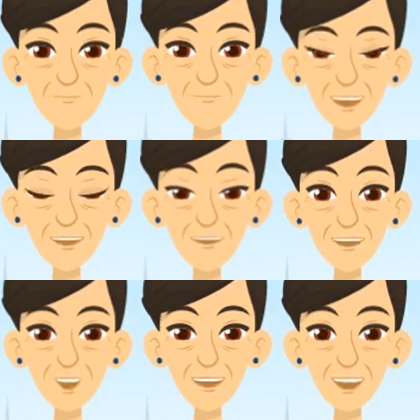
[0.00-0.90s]
We'll
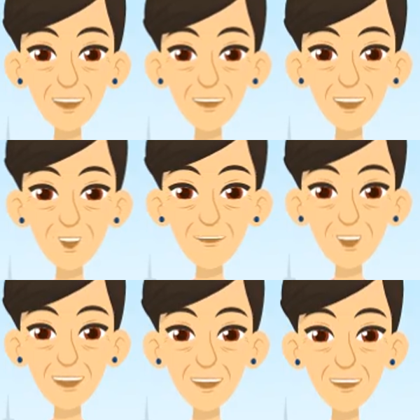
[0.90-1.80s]
look at specific
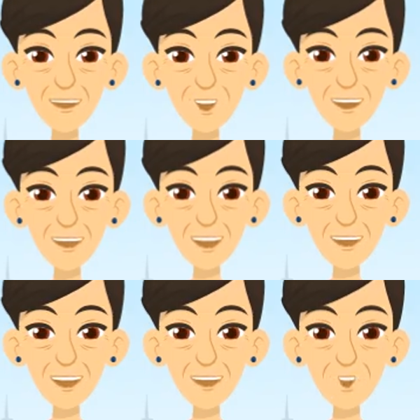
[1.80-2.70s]
articles and
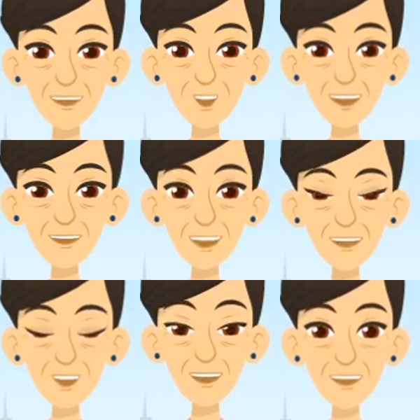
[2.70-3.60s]
clauses that grant these
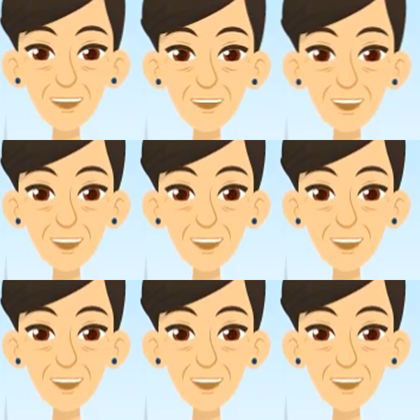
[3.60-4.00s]
branches